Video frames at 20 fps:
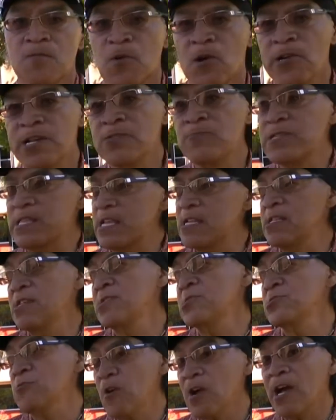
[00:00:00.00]
working with
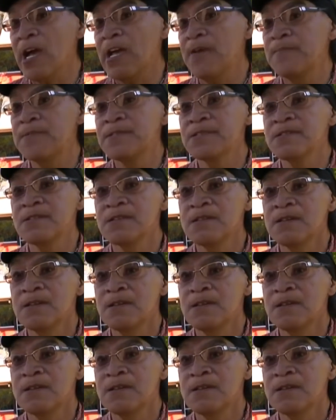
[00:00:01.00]
Indian tribes.